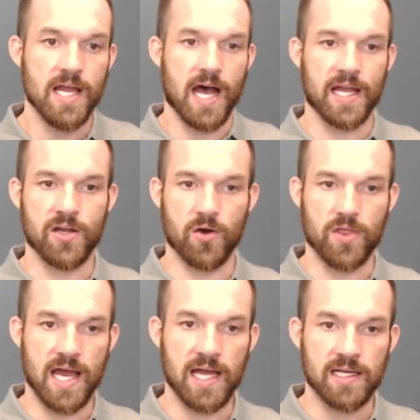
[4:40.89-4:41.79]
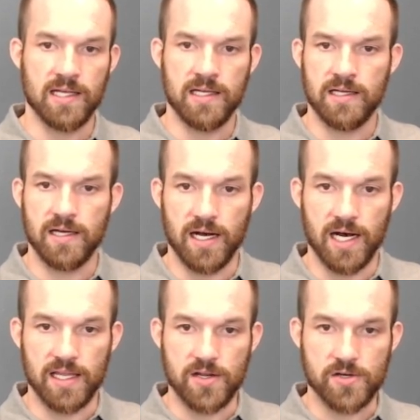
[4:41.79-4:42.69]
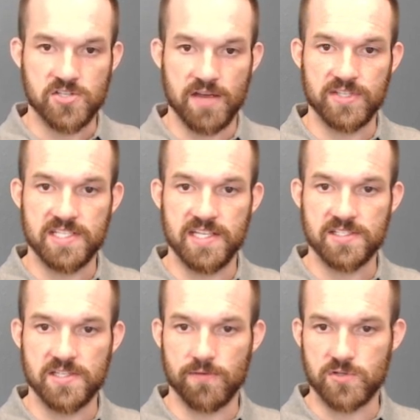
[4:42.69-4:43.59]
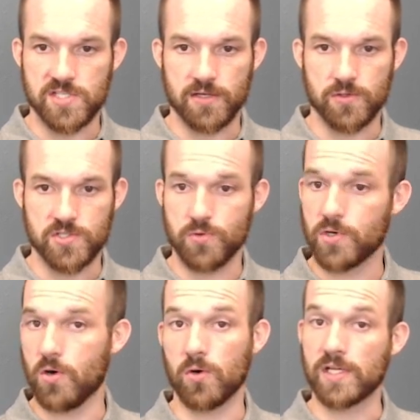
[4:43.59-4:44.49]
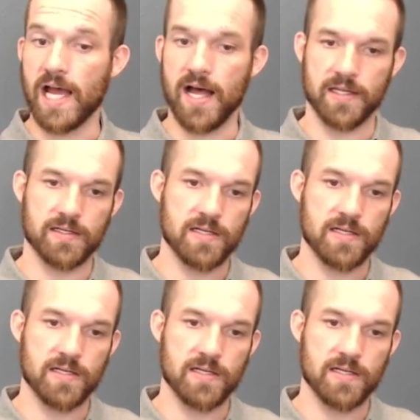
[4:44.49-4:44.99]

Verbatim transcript: I know that uh, there are 17 silver sickles to a gold galleon.